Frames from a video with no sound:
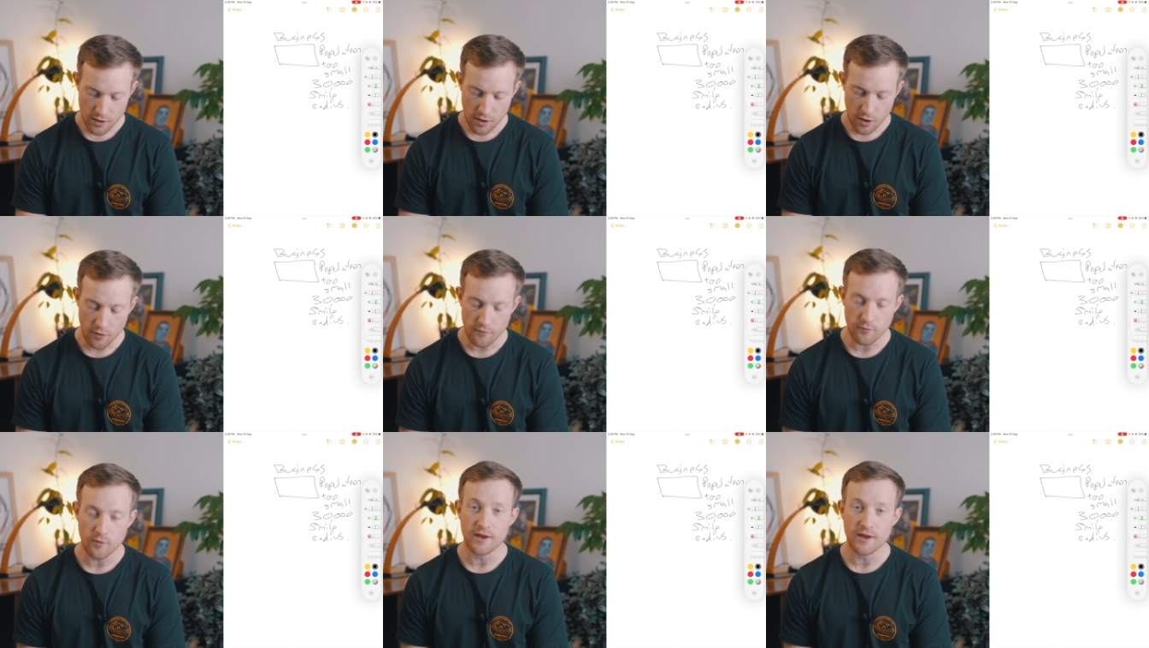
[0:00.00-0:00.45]

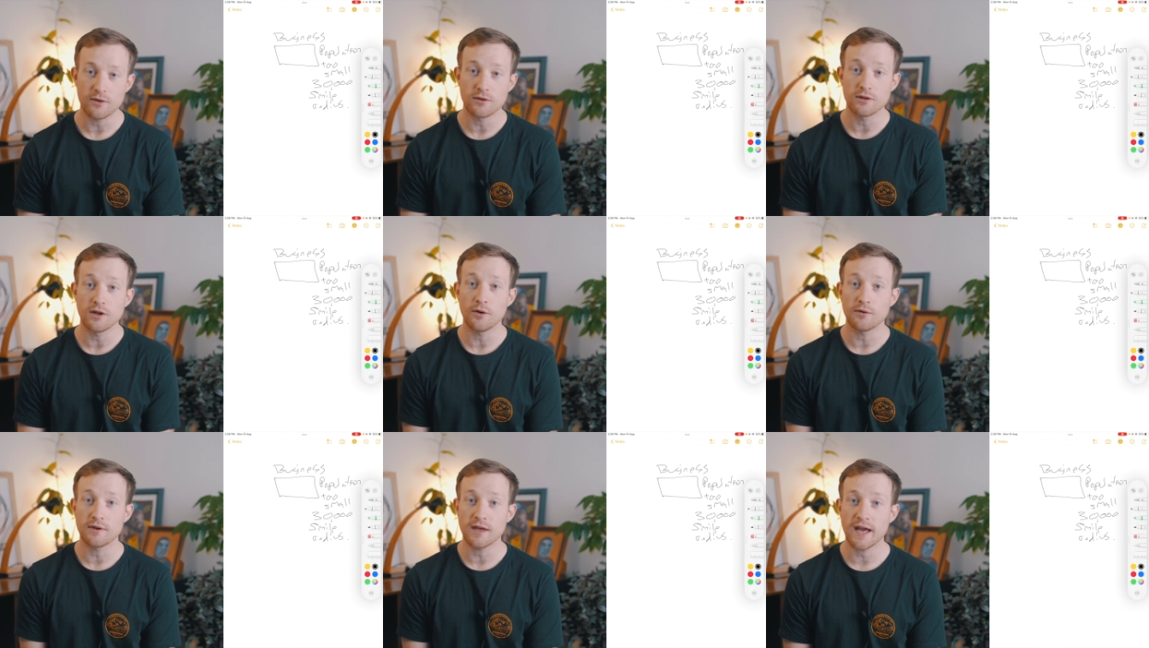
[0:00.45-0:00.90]
of where you're
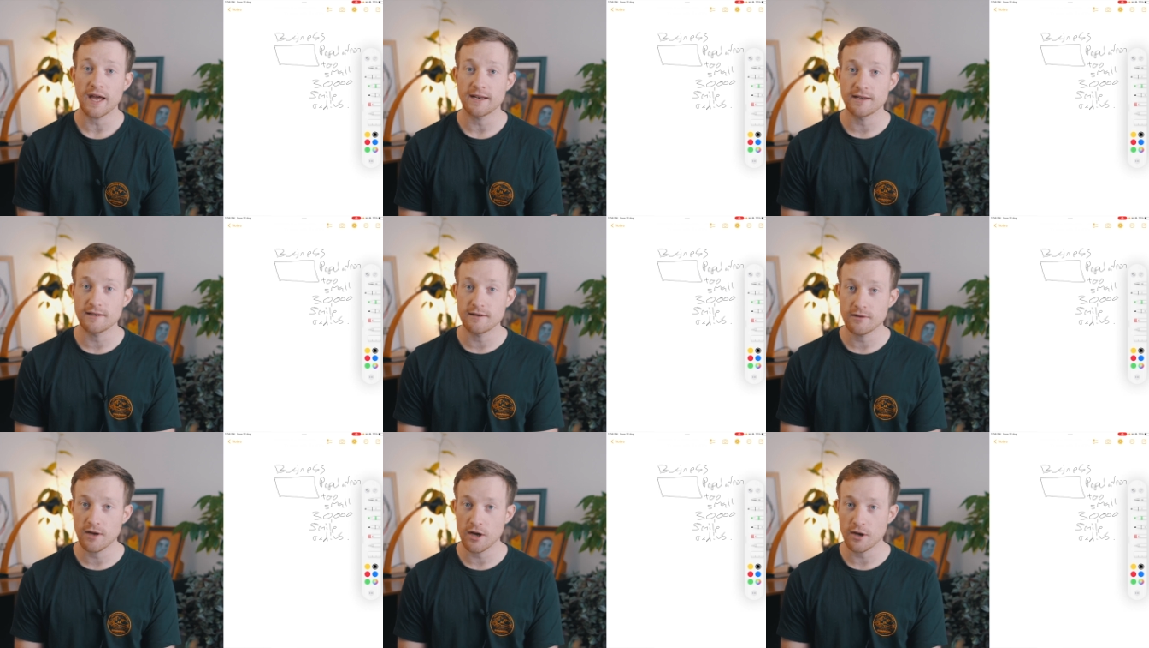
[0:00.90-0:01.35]

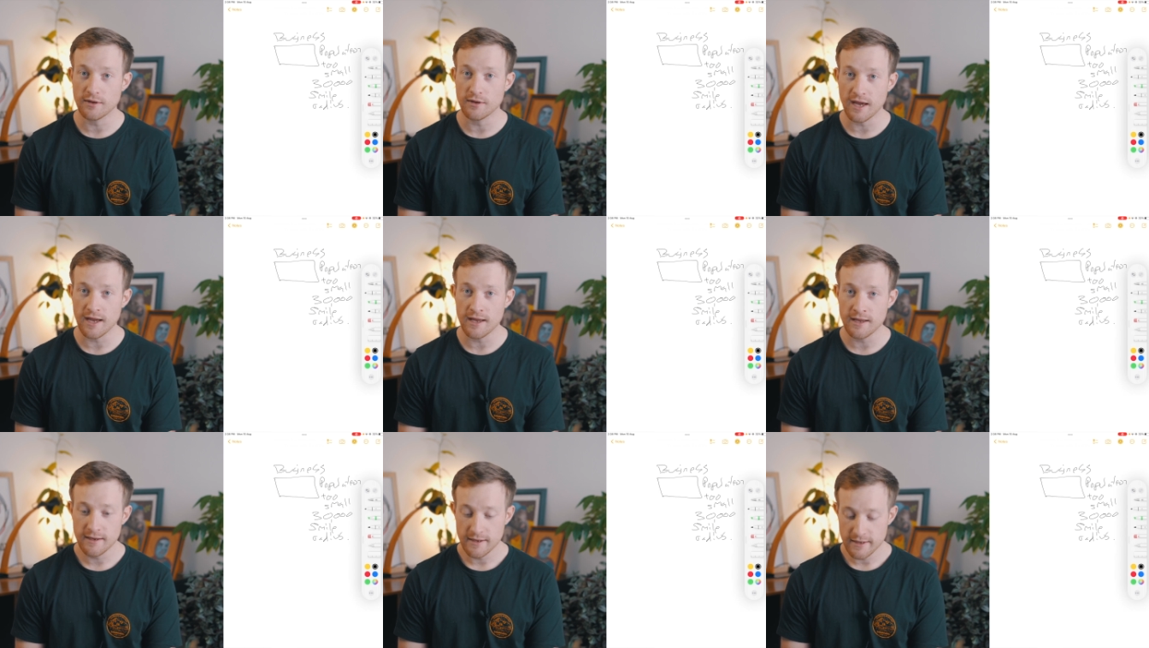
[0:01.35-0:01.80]
located,
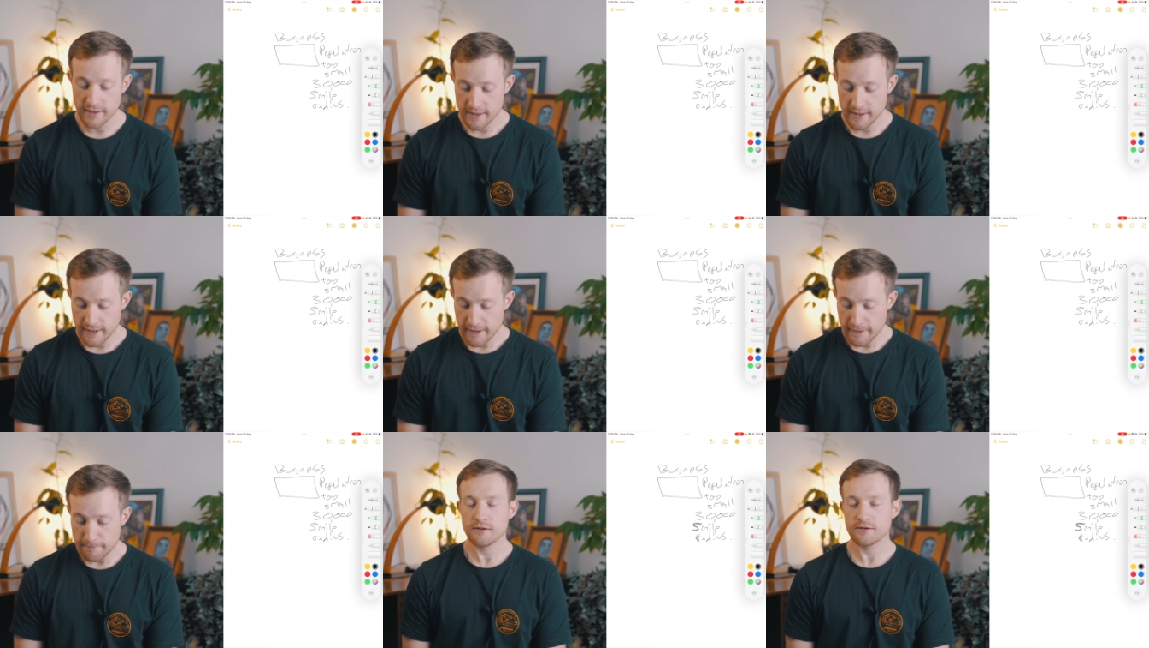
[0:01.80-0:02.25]
okay?
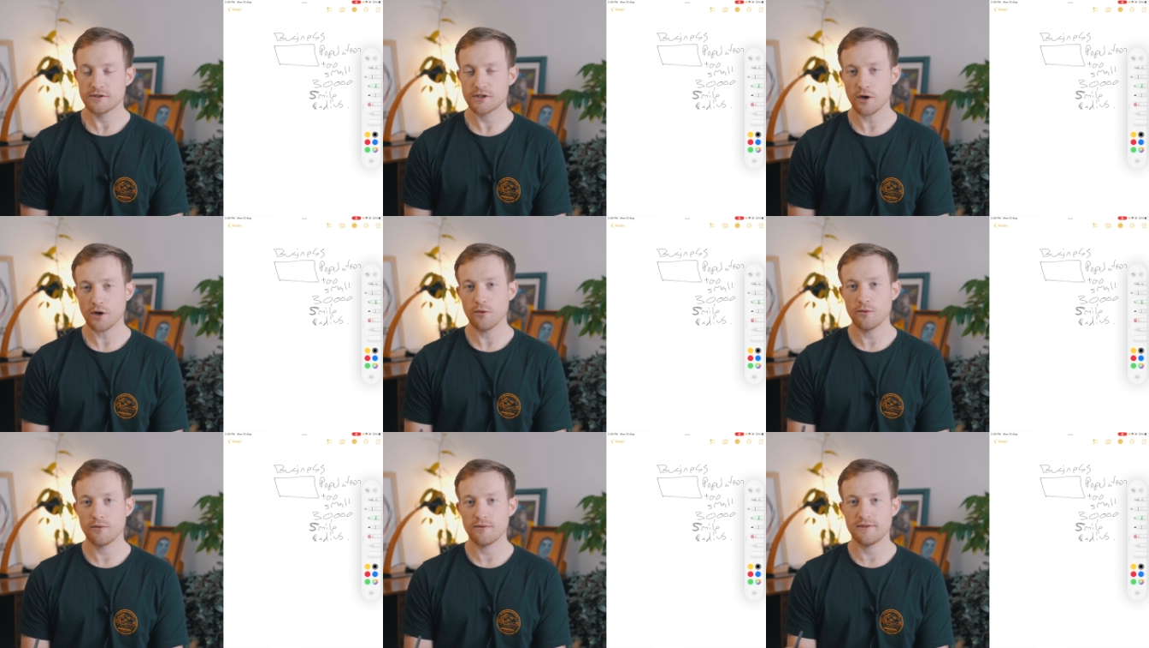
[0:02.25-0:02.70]

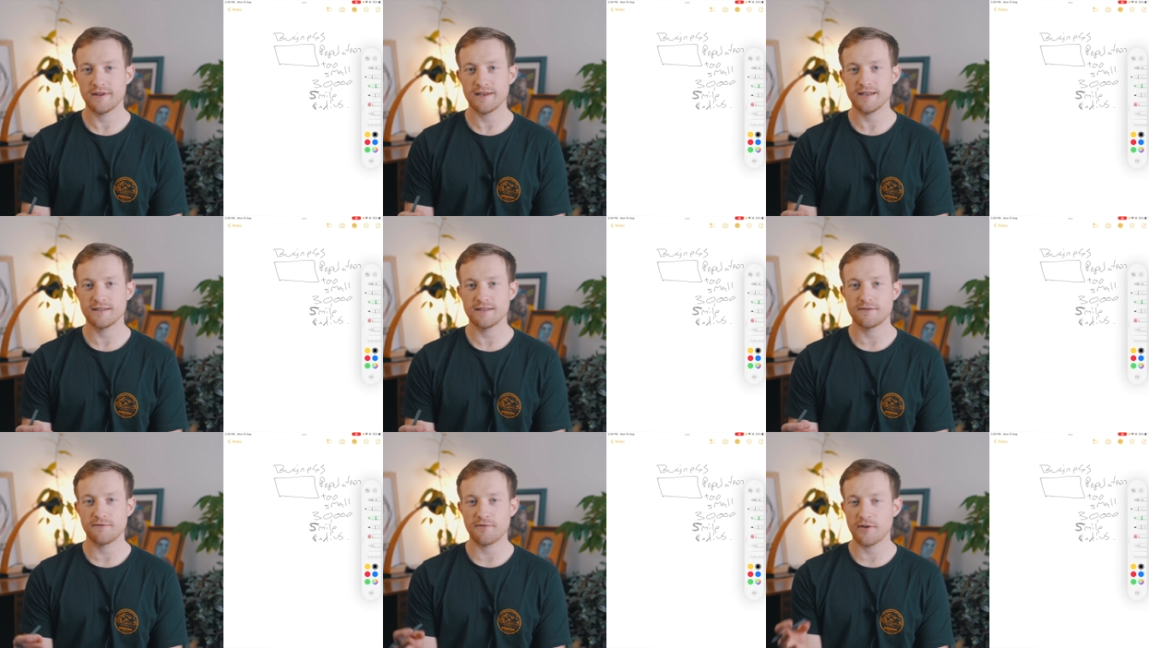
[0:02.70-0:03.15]
So
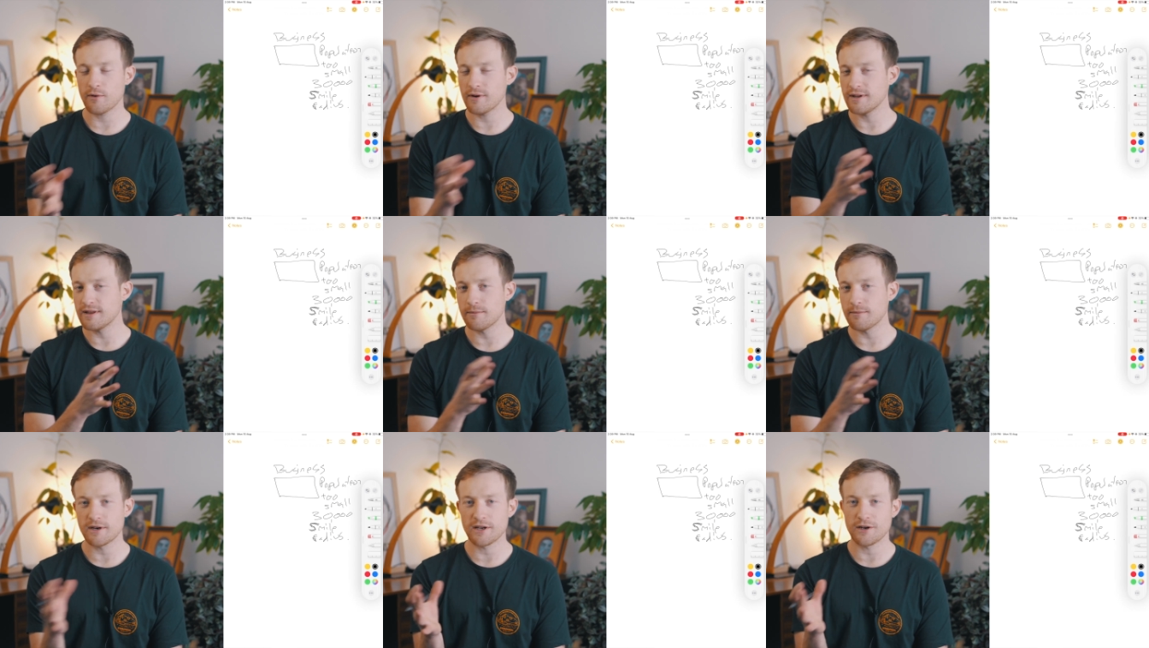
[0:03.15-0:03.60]
there's very
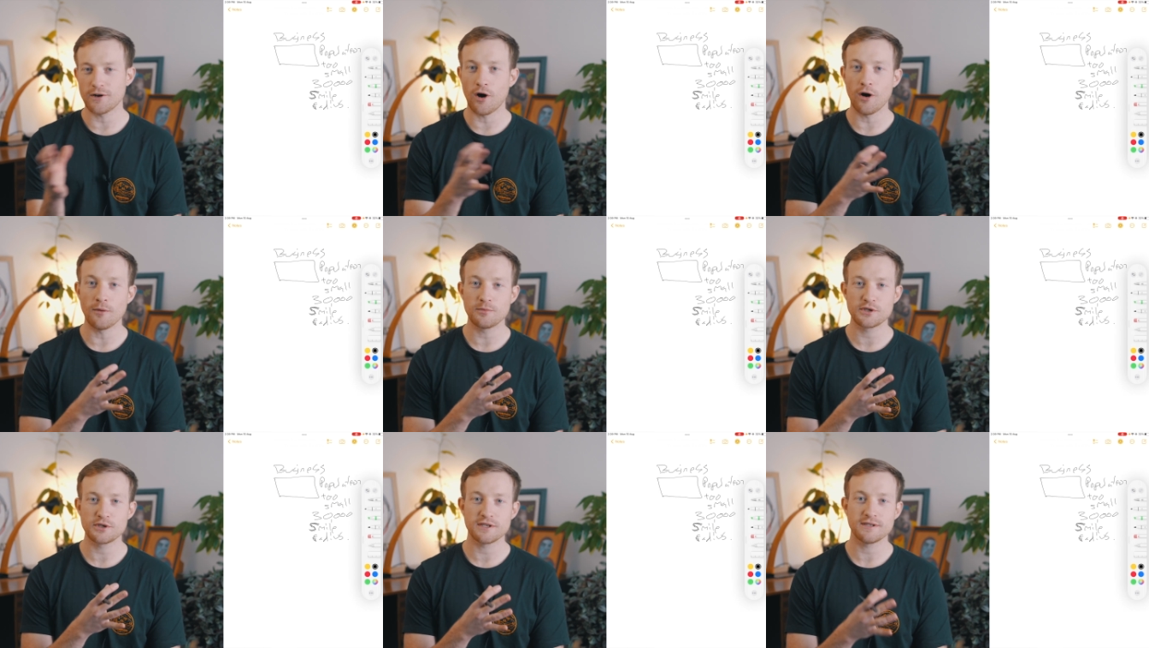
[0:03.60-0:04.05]
limited
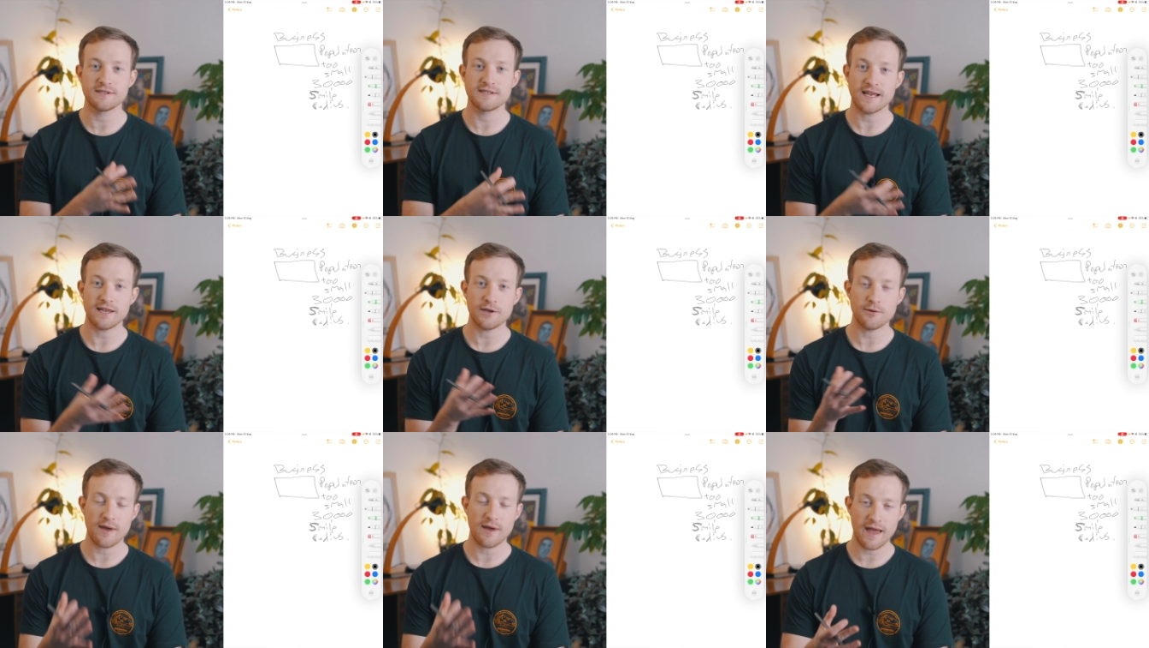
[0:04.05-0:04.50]
options
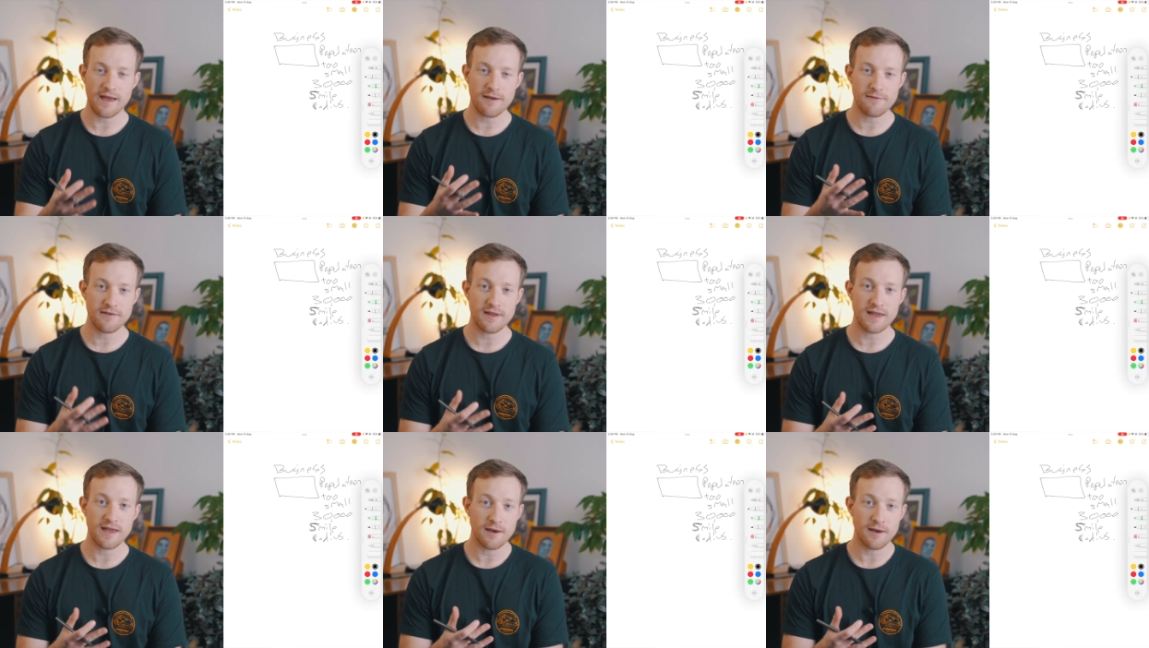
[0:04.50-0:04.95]
that you
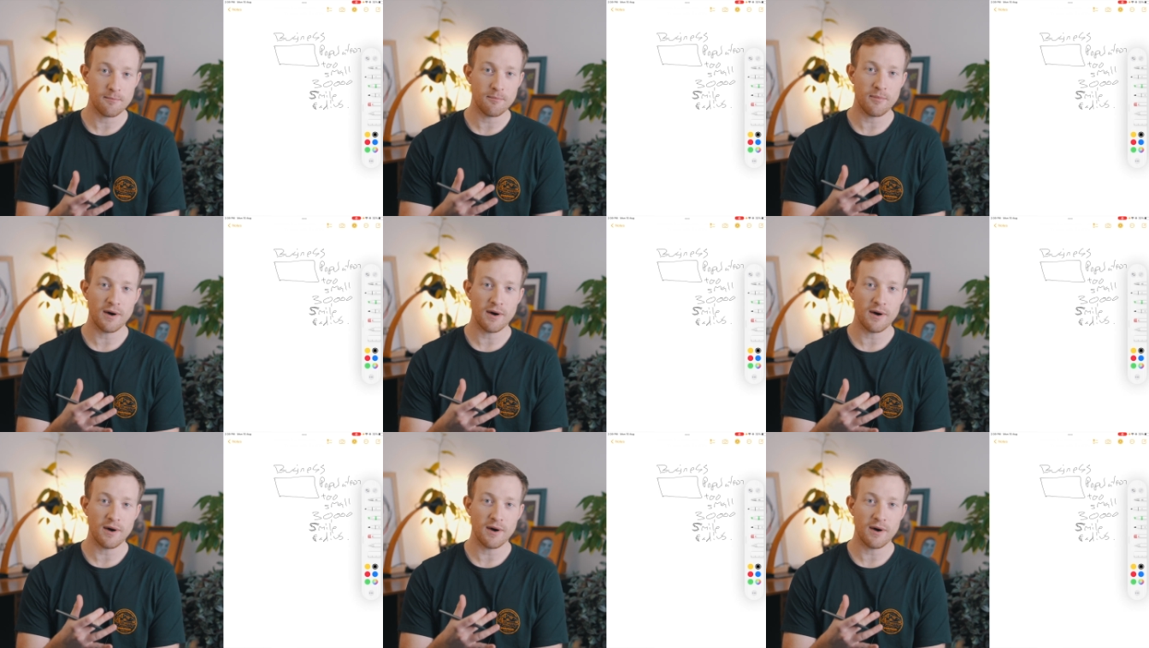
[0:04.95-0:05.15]
have here,